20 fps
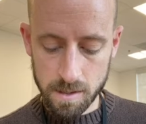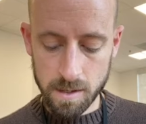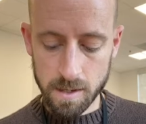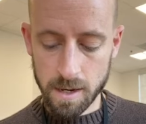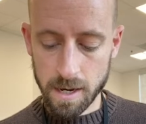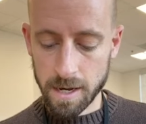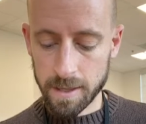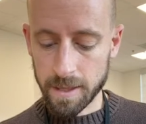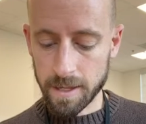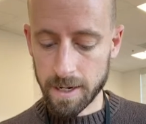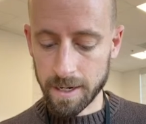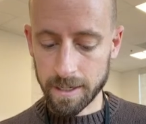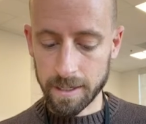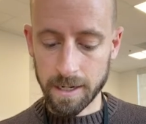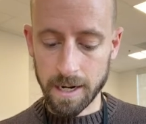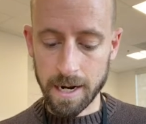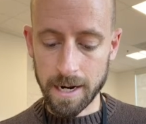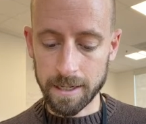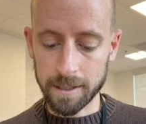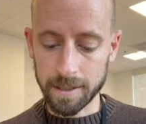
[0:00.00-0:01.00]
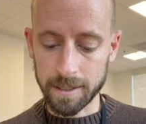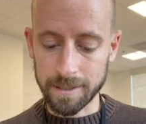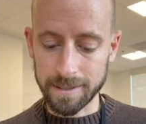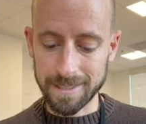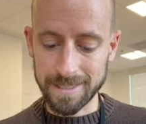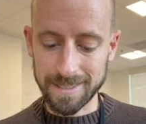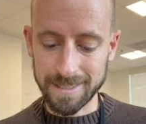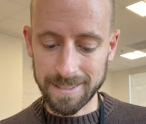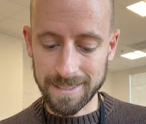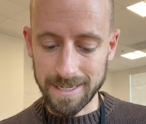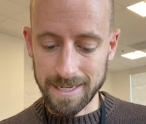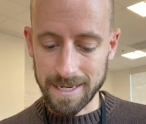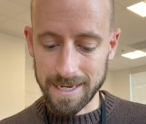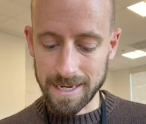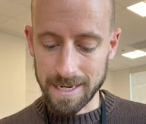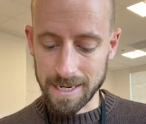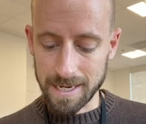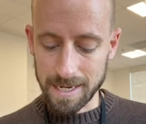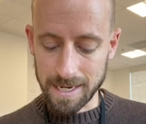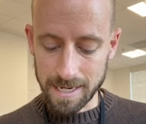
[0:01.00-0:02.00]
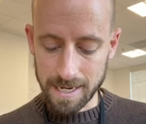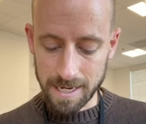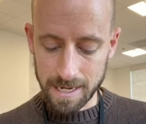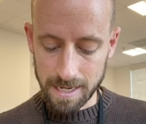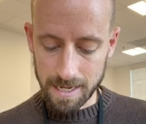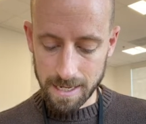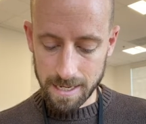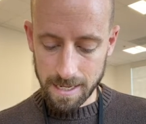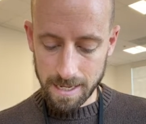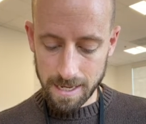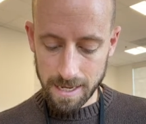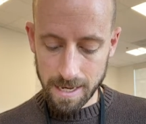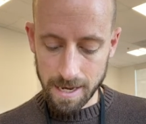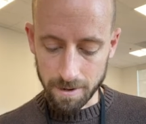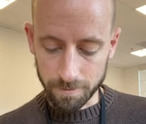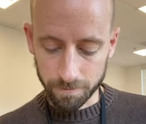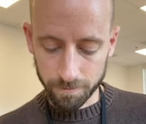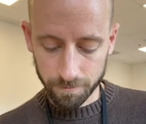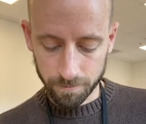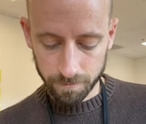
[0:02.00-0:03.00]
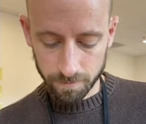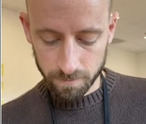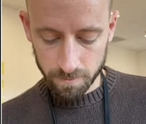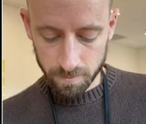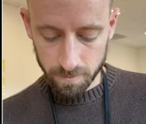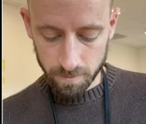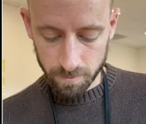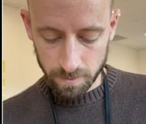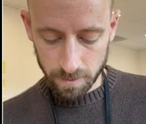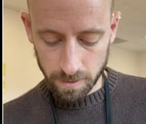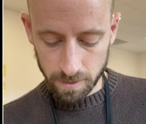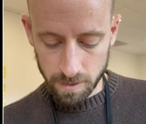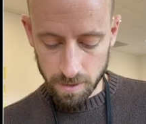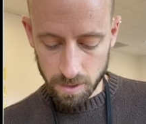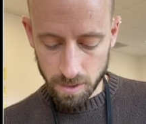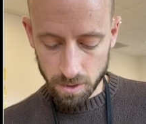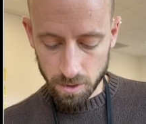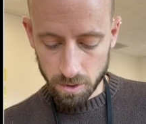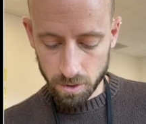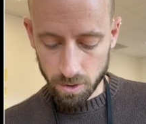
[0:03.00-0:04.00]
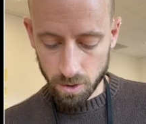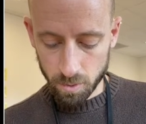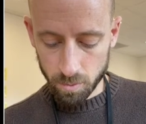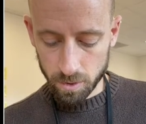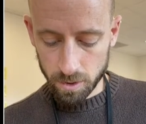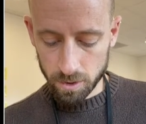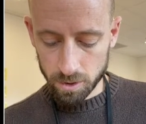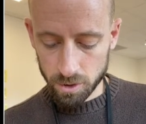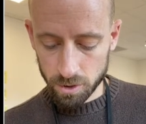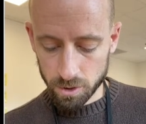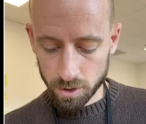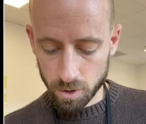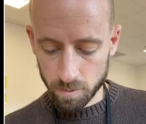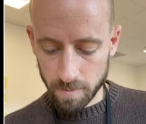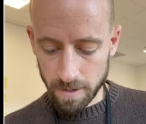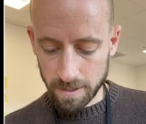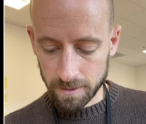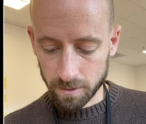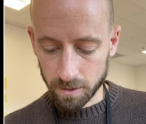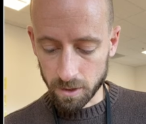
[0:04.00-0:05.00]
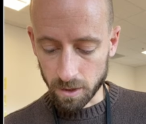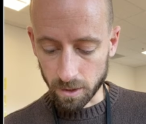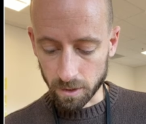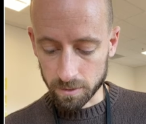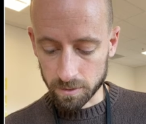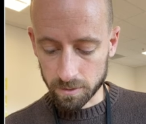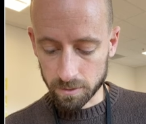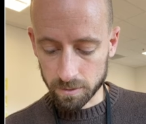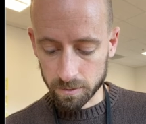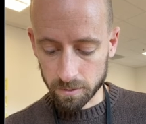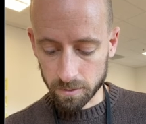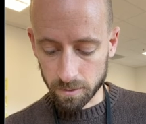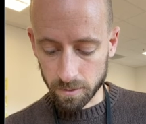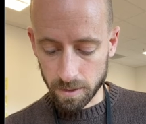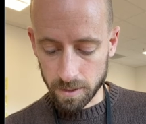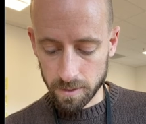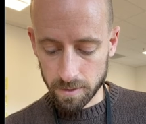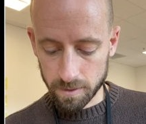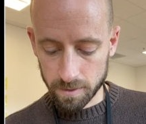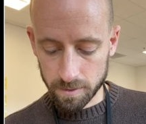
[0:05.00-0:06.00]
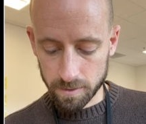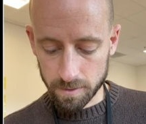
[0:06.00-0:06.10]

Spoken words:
and then I can highlight CF, okay? You don't want to just go by looks, all right?